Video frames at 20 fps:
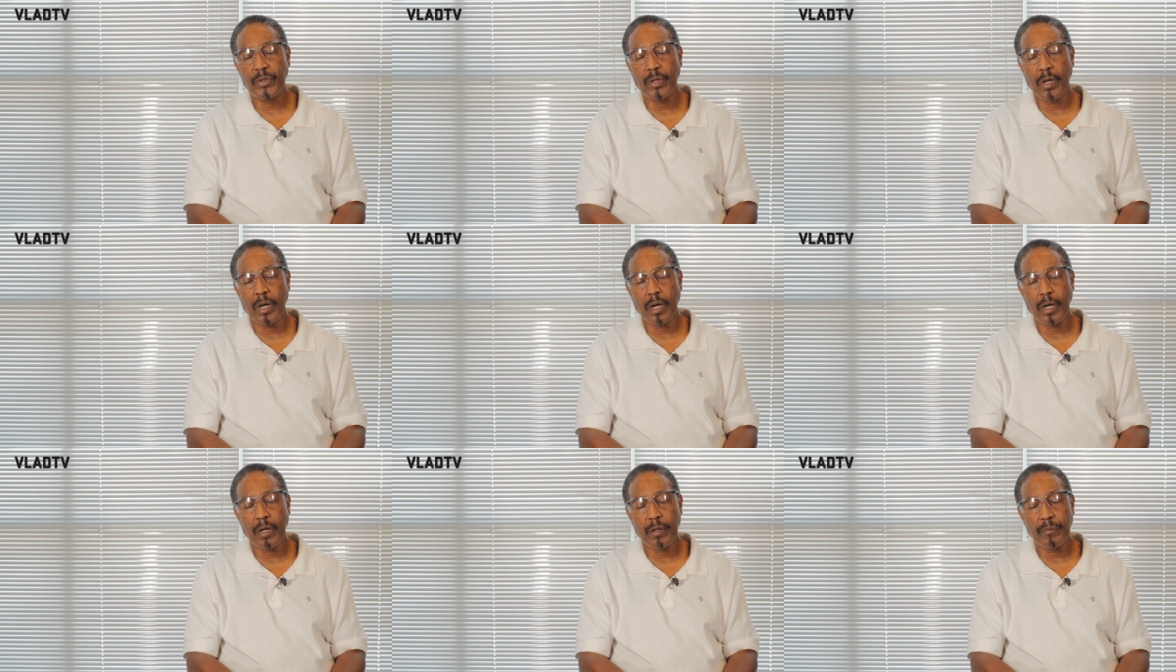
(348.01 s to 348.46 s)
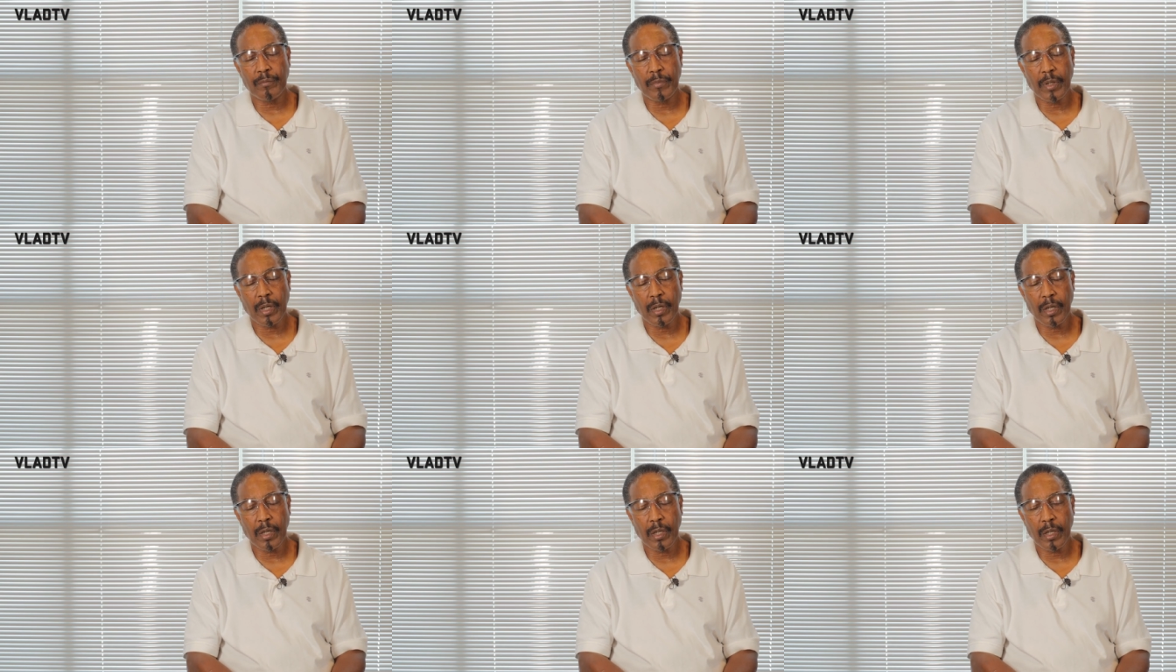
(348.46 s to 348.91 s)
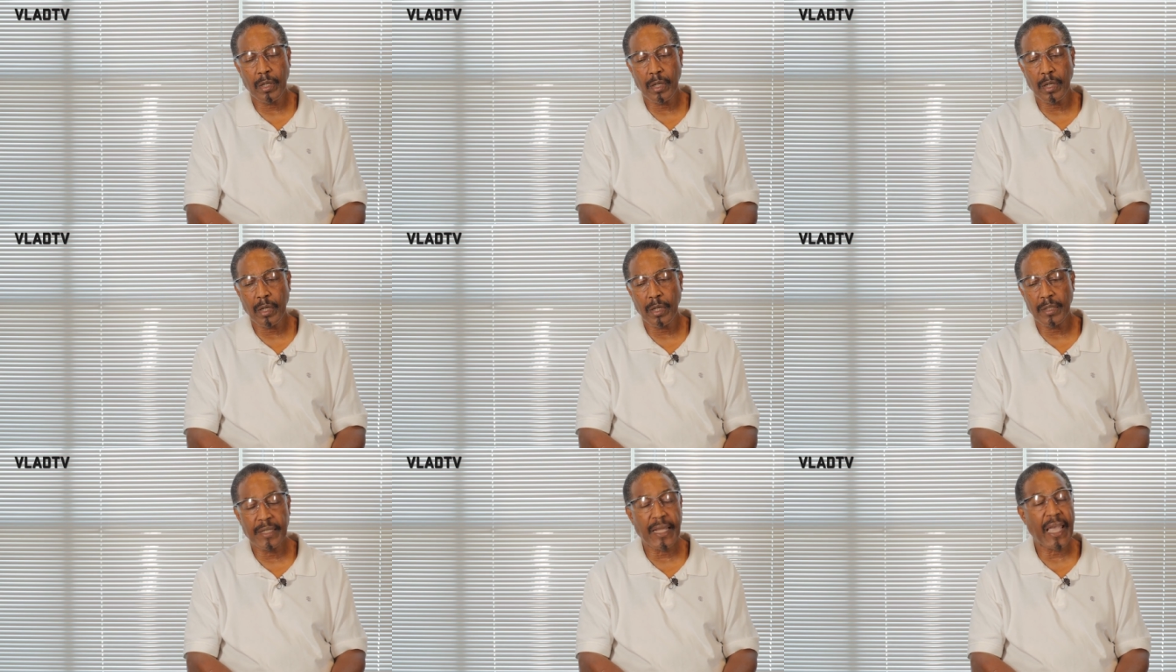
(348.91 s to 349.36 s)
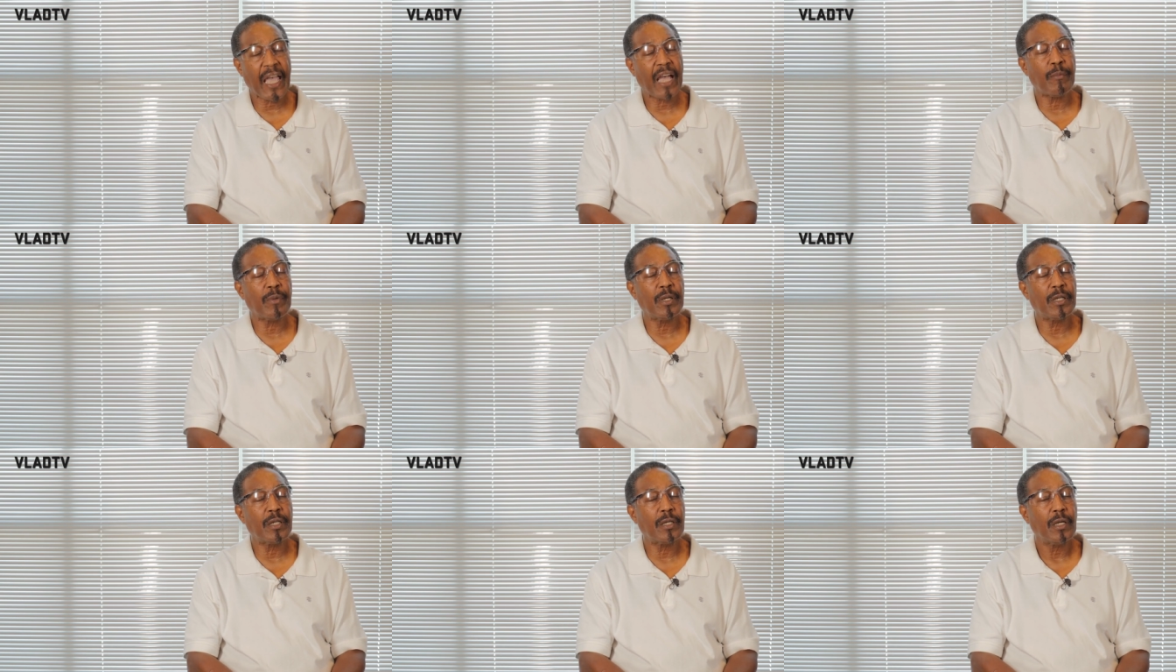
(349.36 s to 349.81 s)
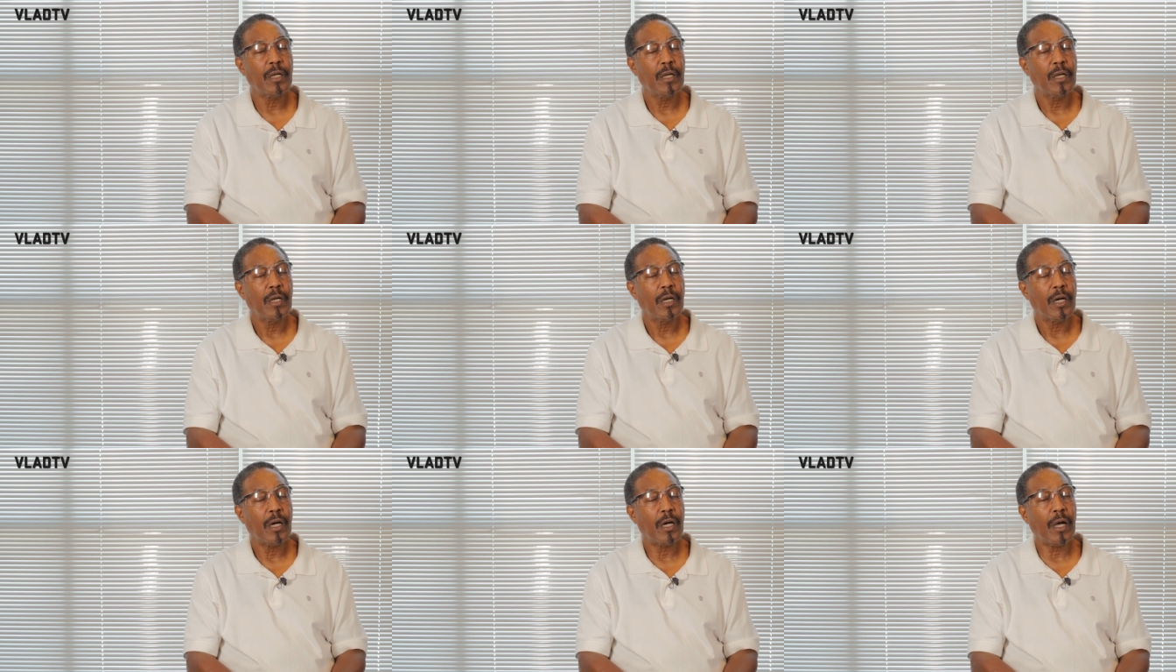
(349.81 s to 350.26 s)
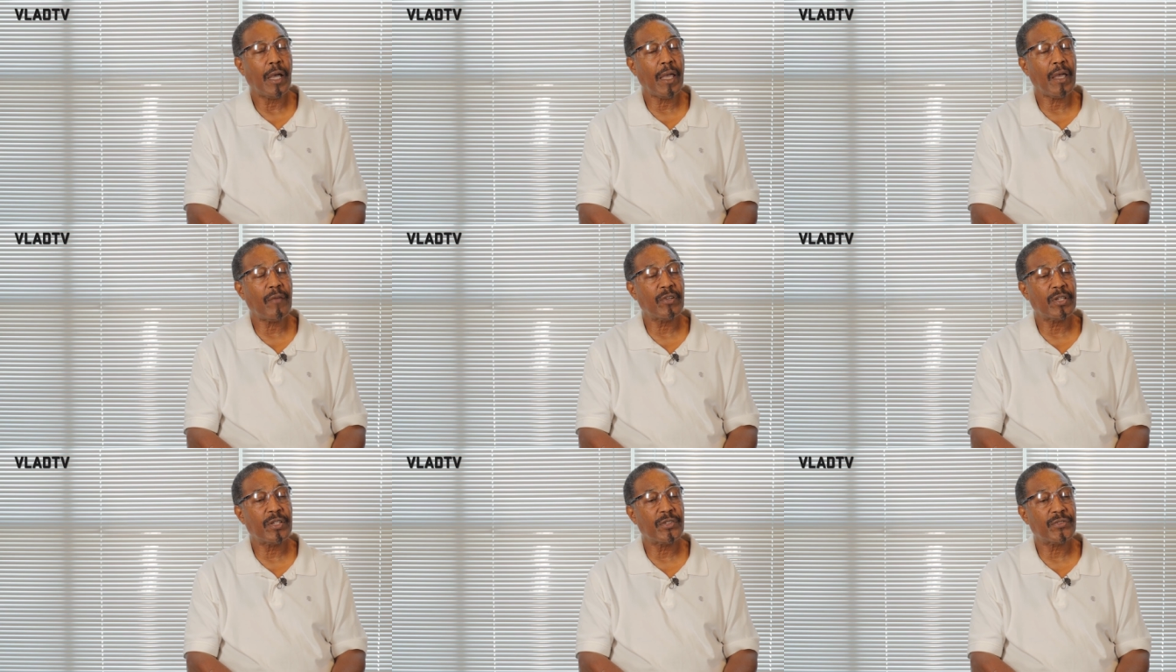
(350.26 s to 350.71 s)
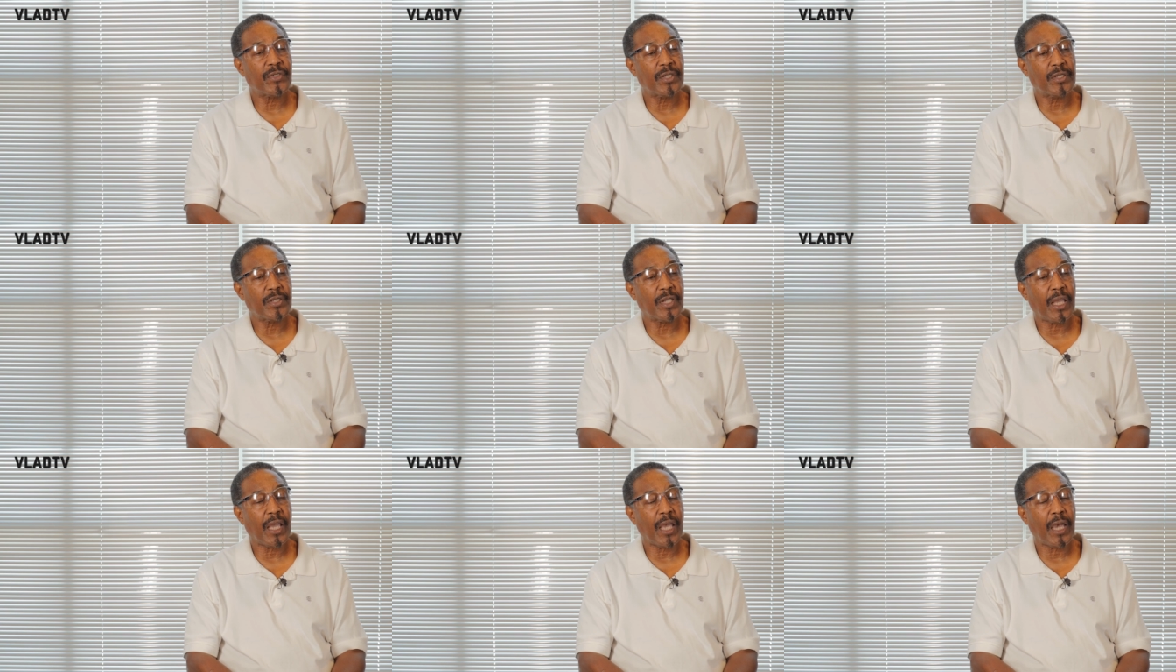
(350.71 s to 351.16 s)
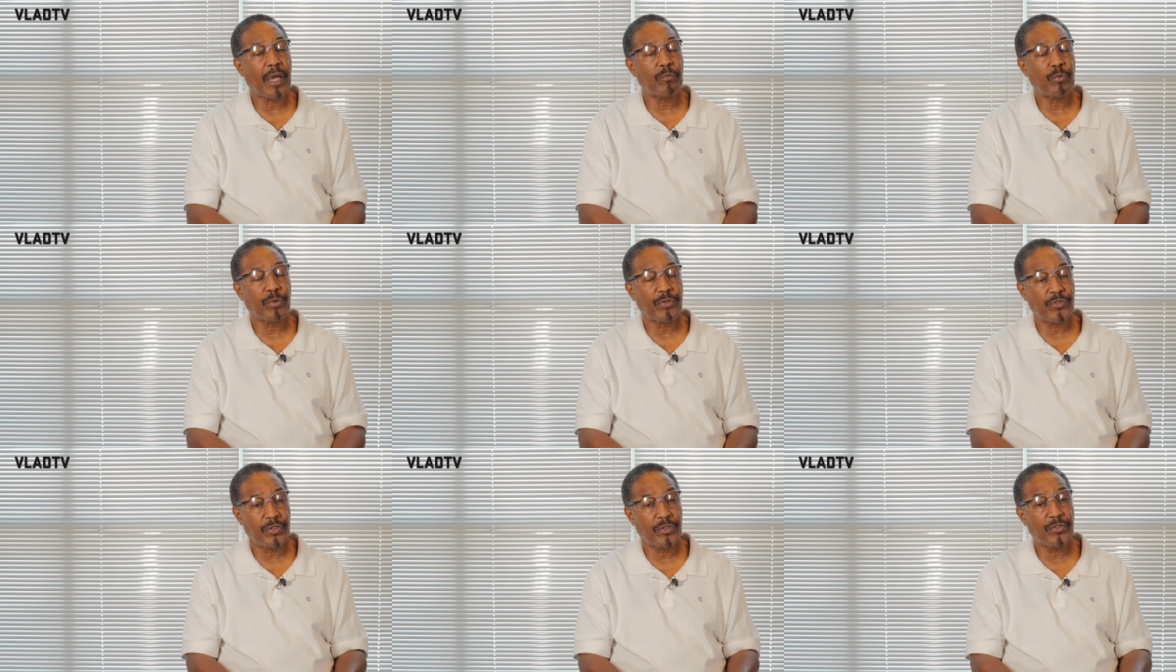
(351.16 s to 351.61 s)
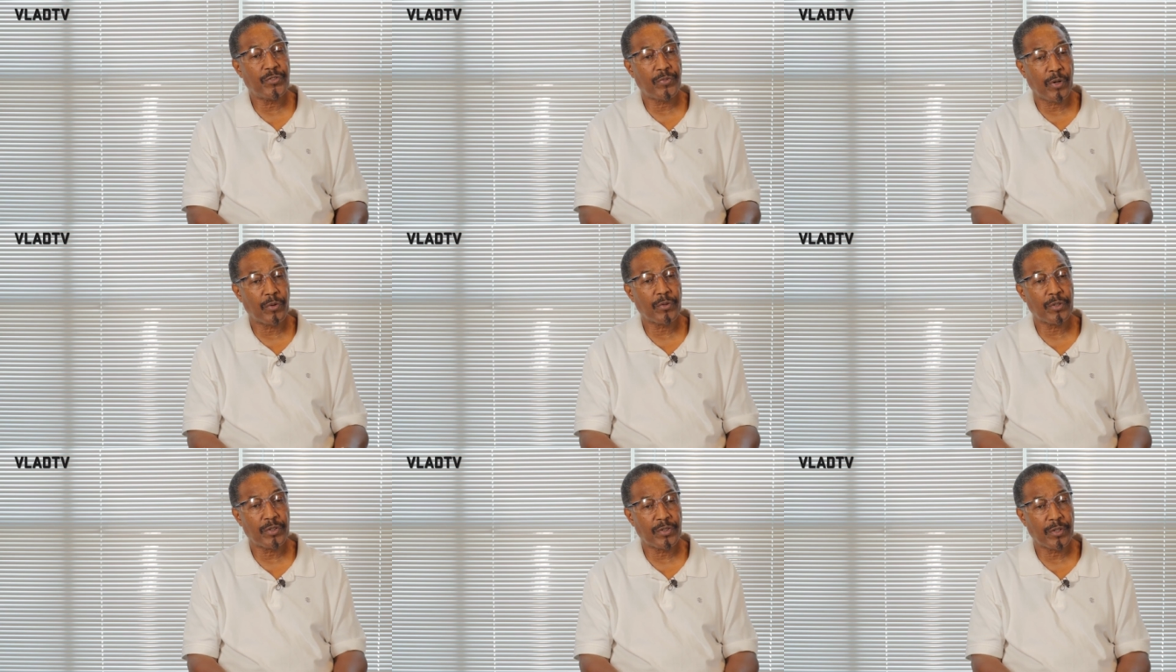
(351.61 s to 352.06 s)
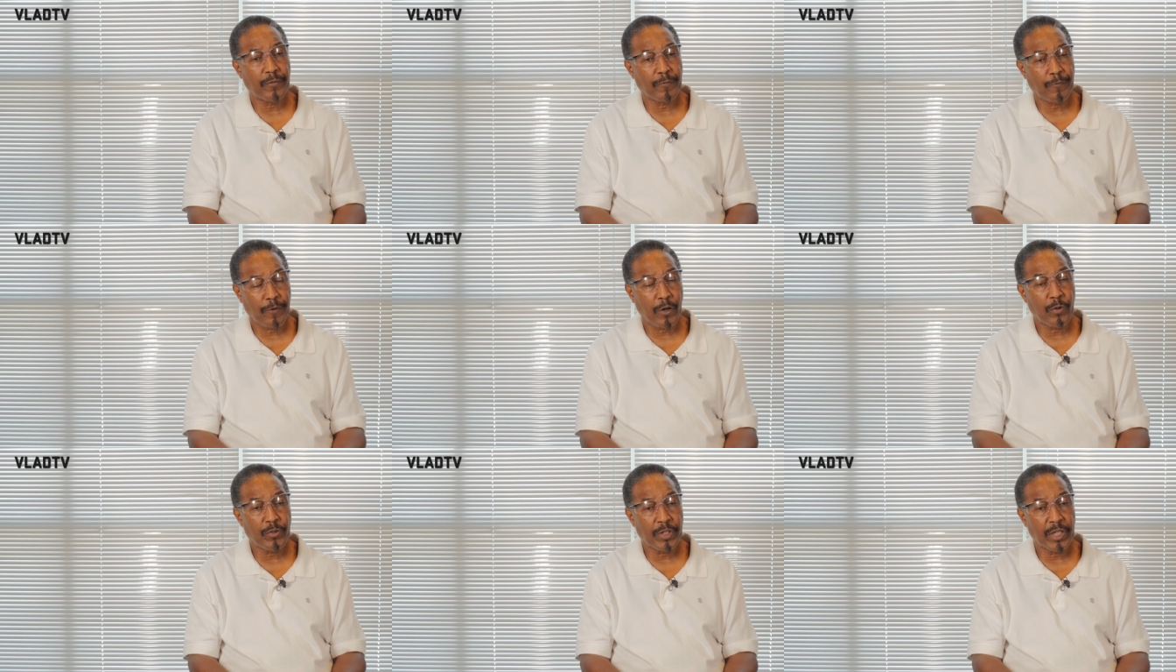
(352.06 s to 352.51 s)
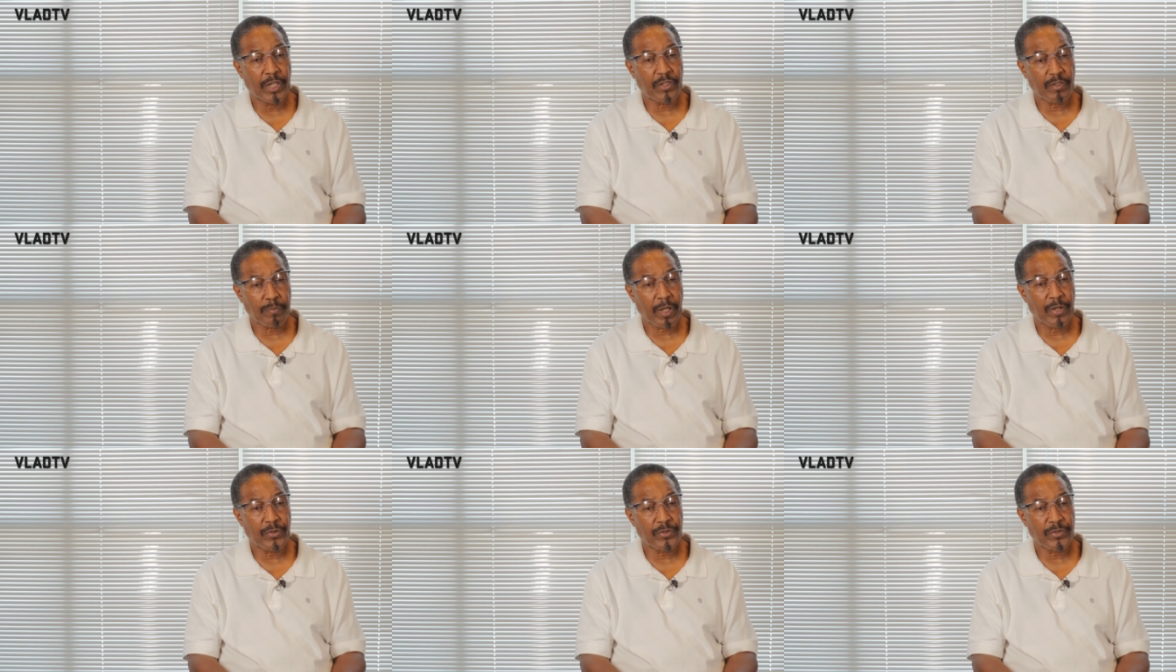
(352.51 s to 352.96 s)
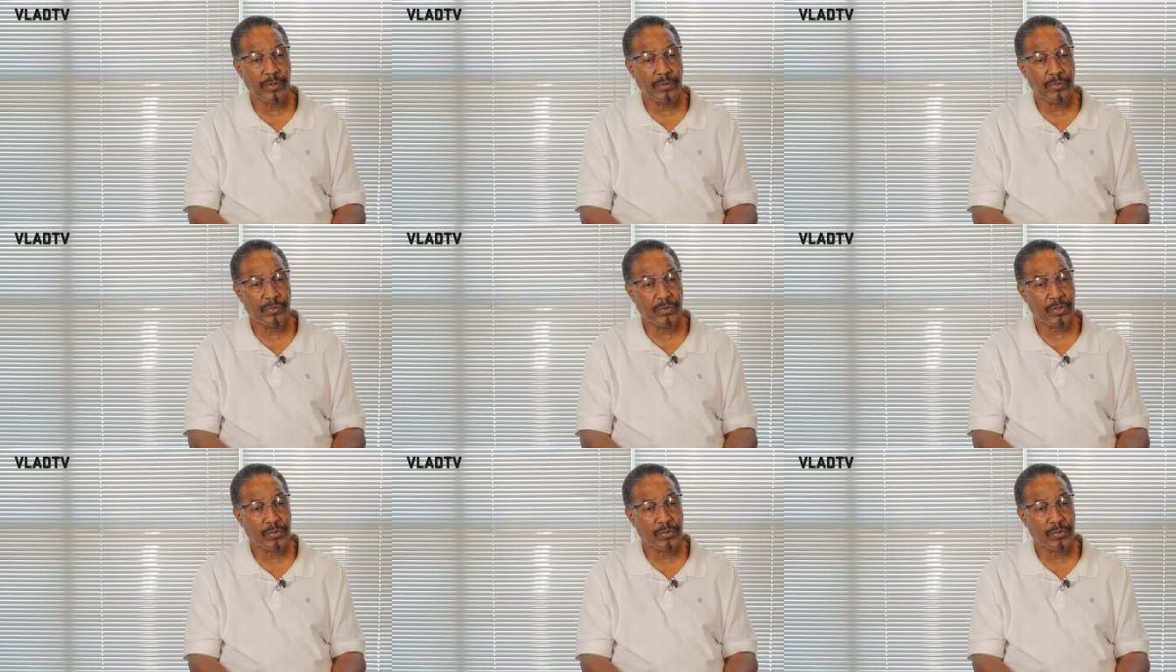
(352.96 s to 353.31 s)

um, uh, uh, damning uh, evidence that they had was these phony, phony explosives.